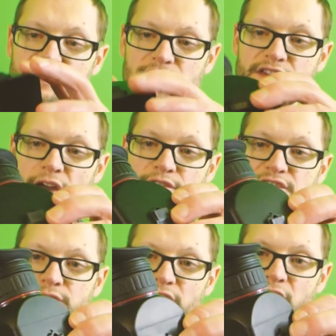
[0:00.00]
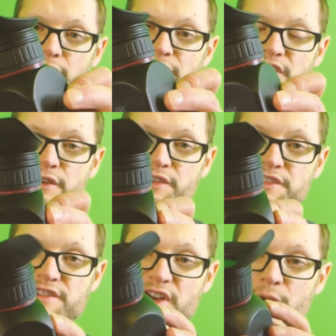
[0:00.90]
because I was doing a lot of video at
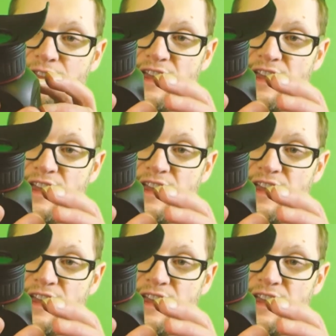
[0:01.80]
the time.